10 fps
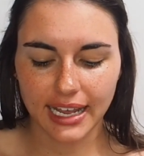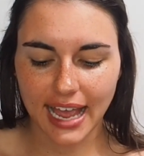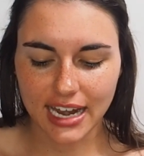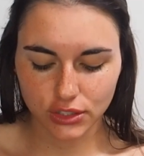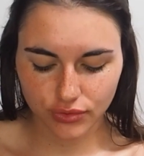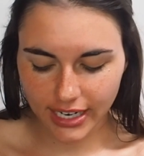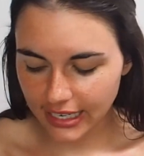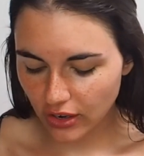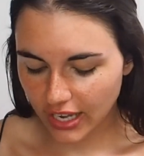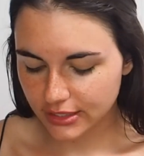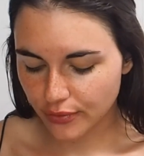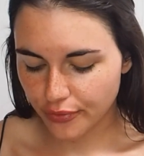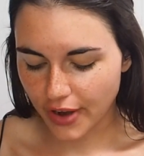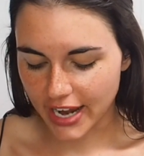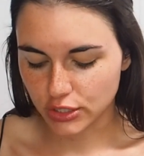Again, it's really nice and
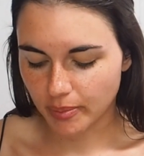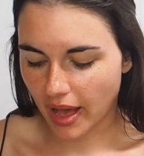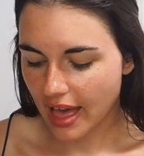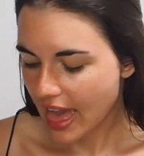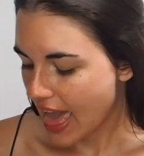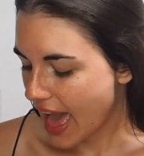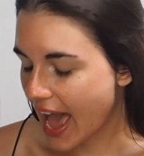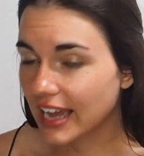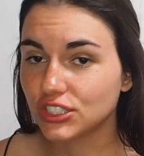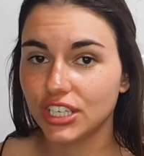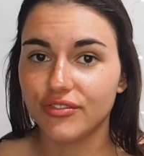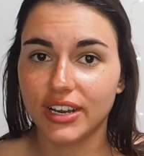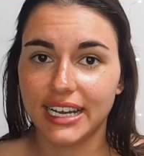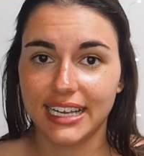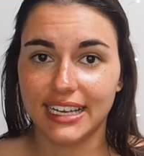fresh, but actually
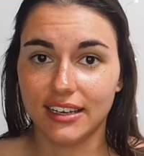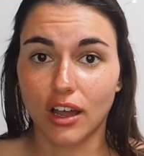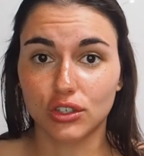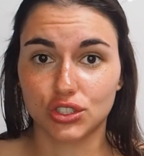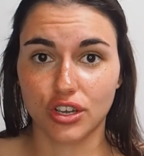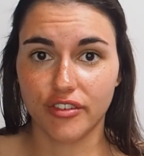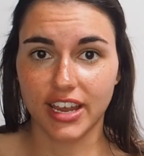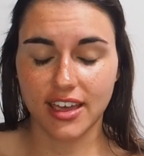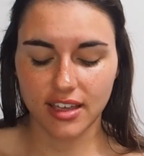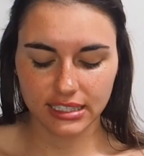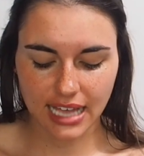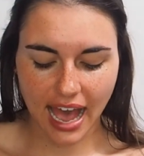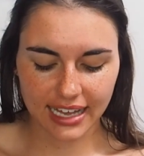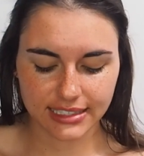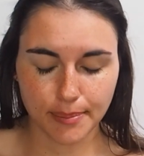really luxurious
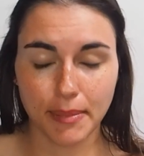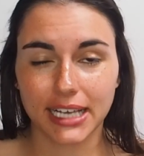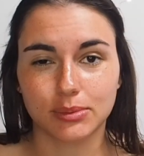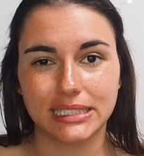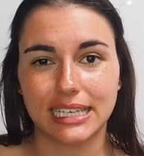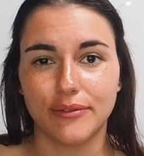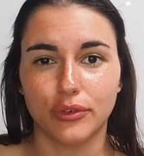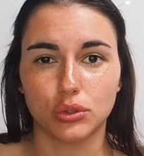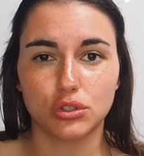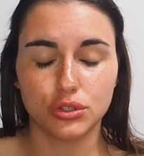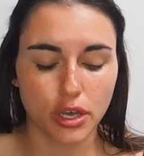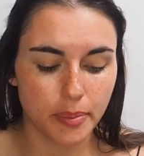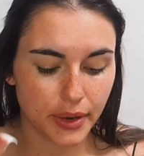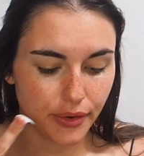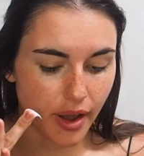and makes my skin feel
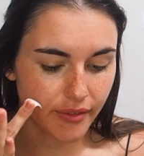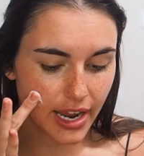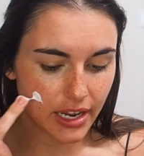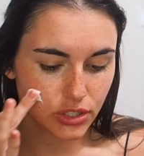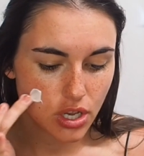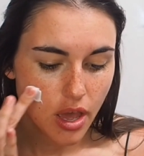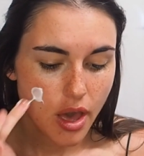super nourished,